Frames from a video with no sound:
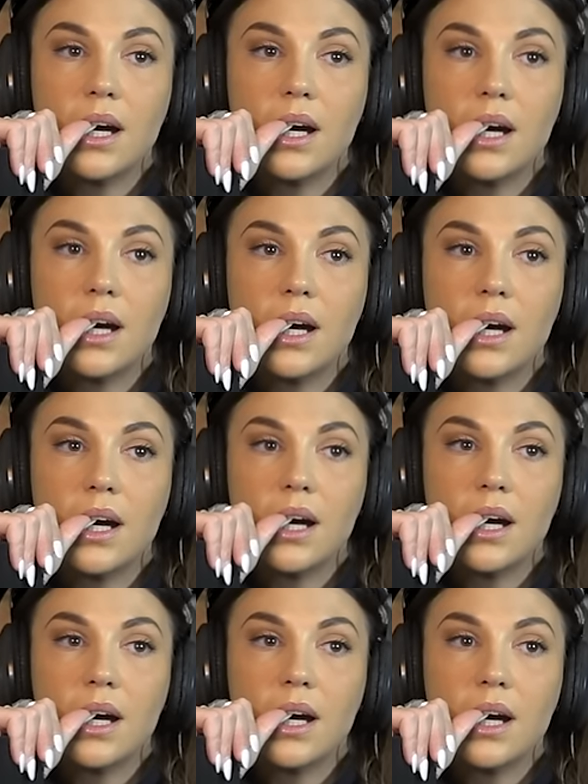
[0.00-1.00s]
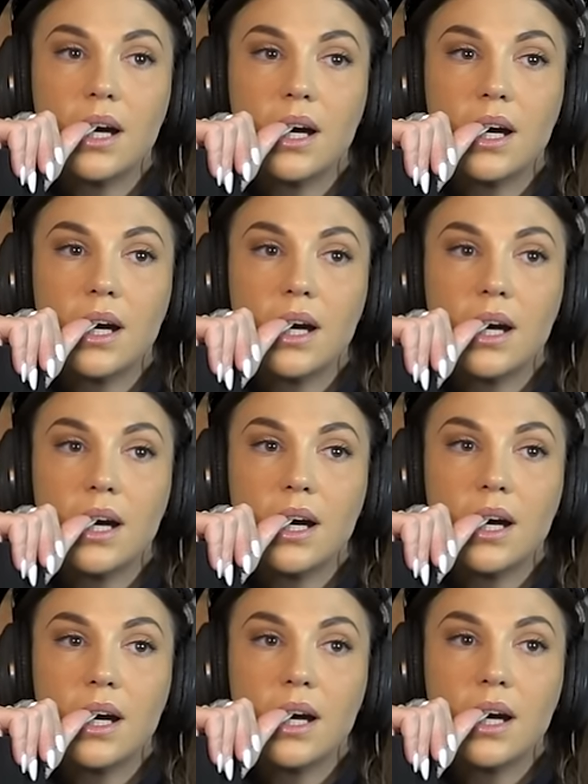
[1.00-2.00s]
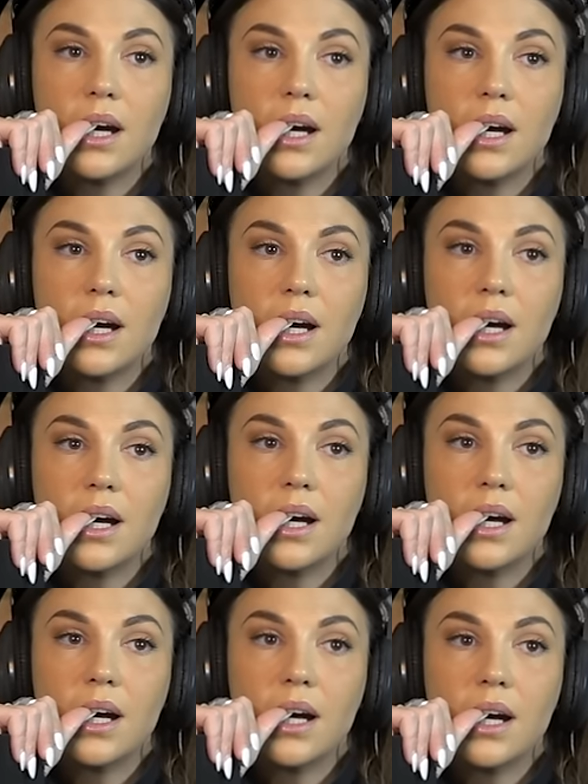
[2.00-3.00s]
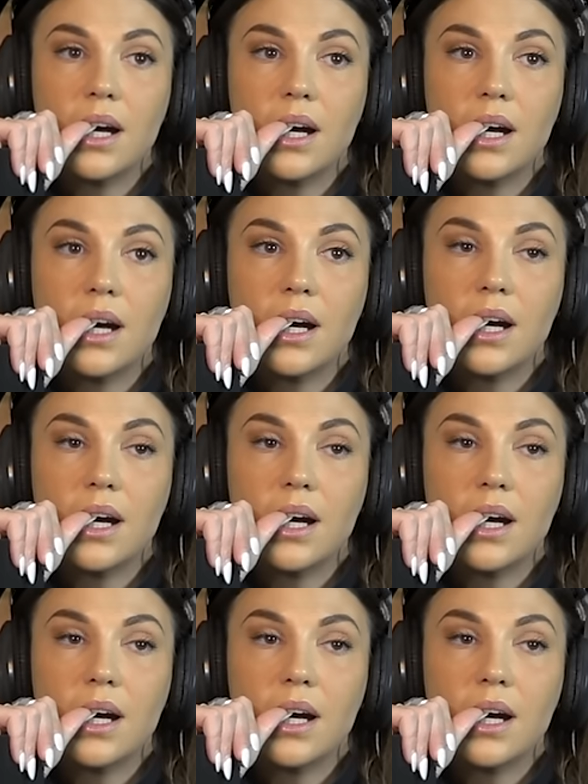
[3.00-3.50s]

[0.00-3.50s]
(not speaking)